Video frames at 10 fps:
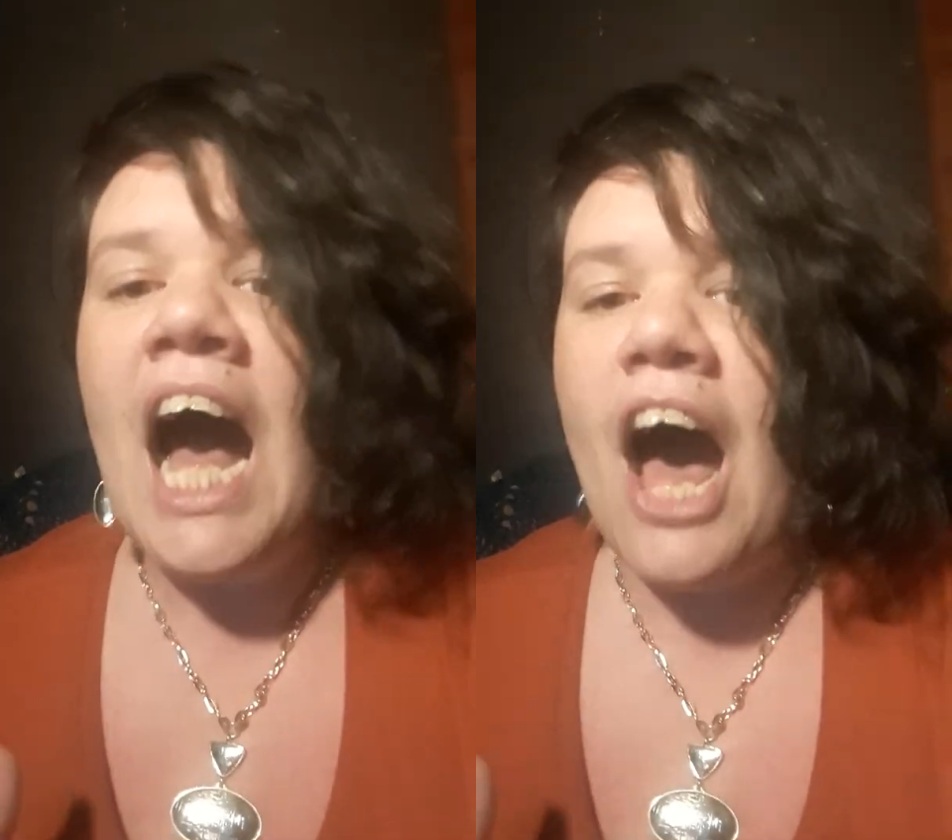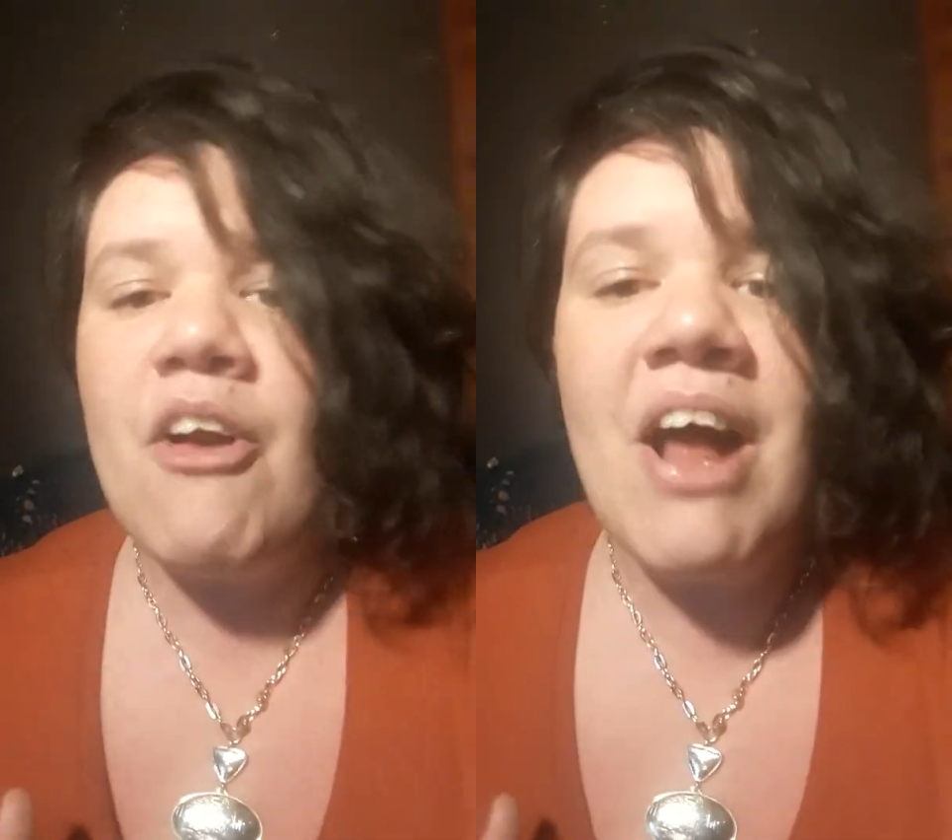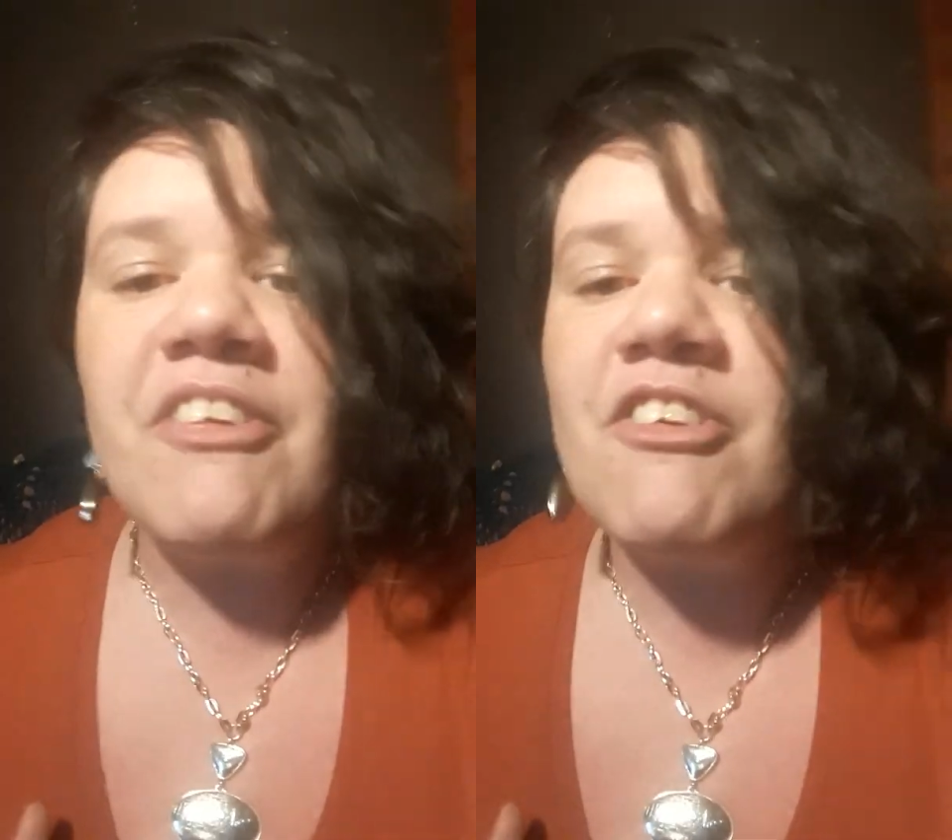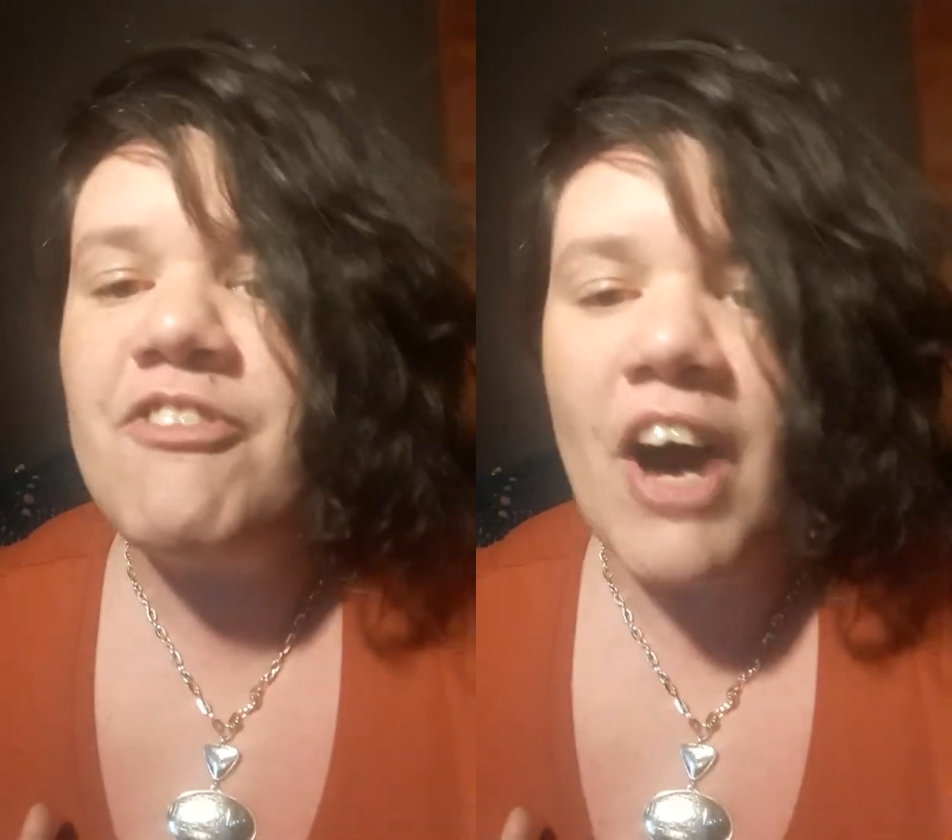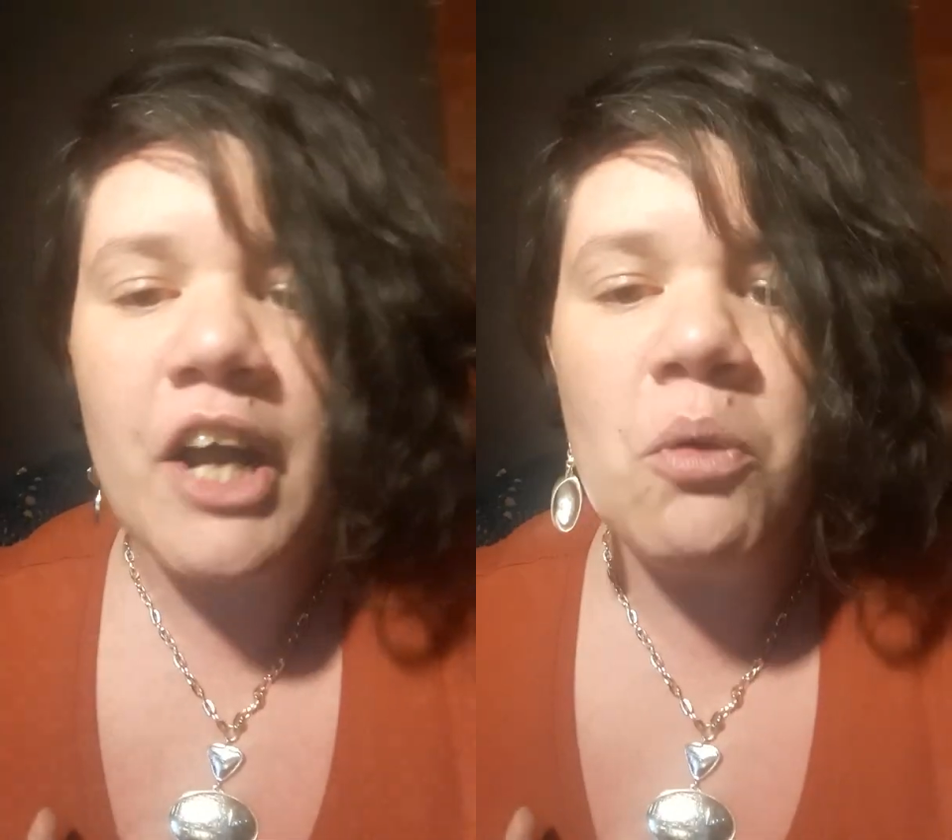I don't have to
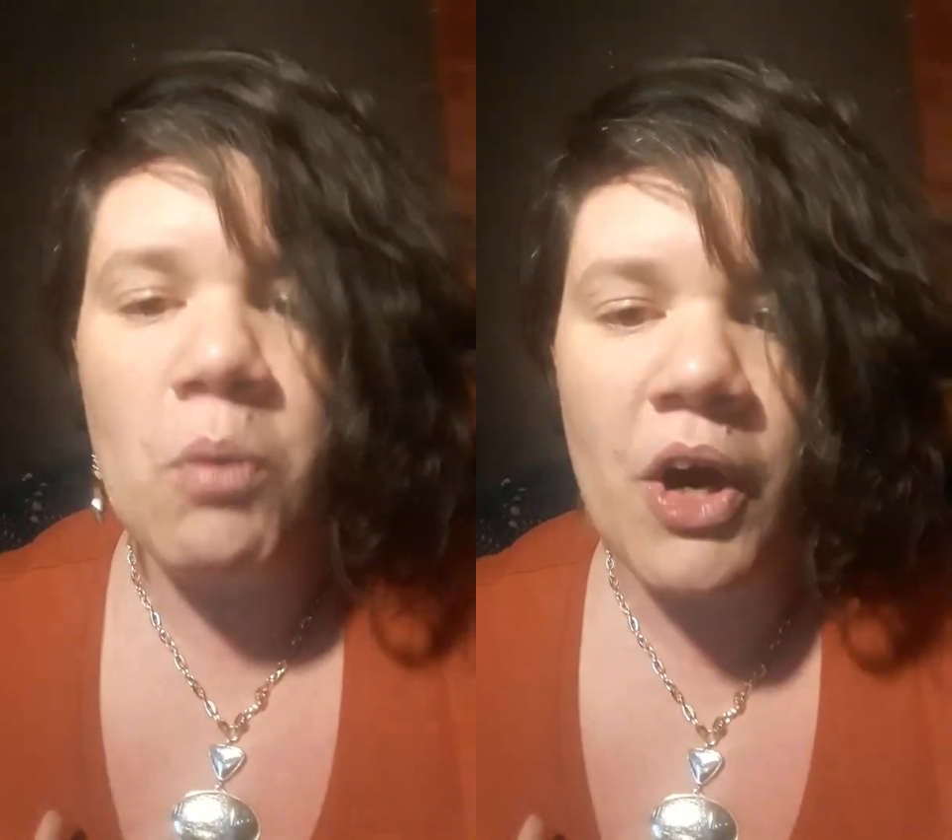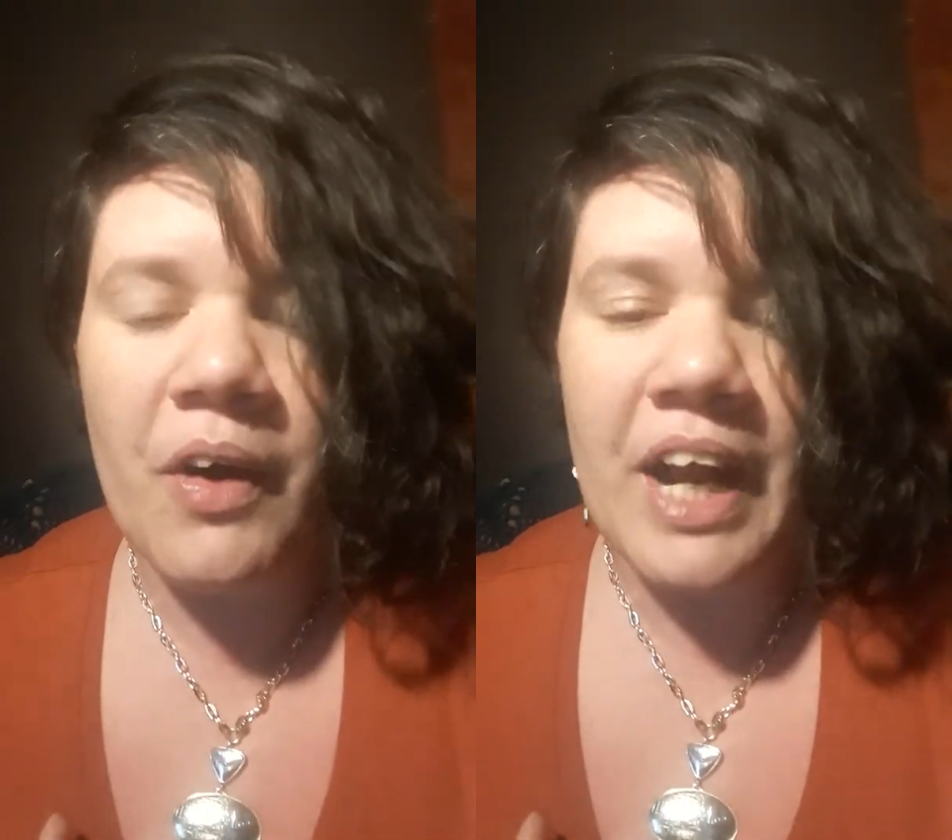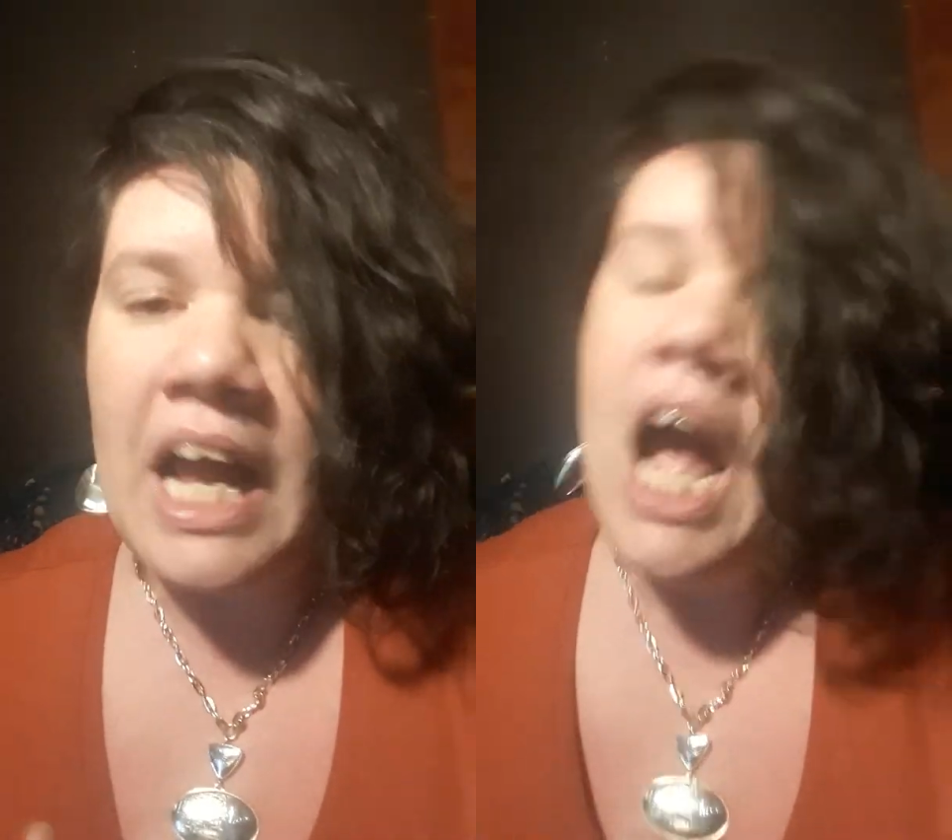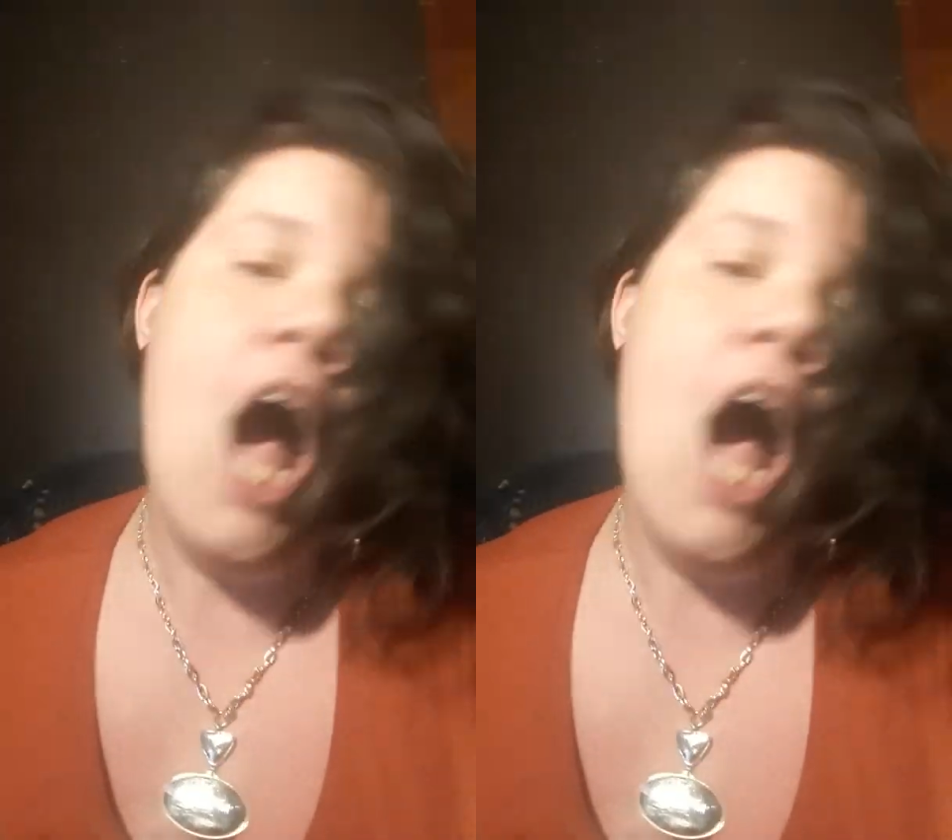fucking worry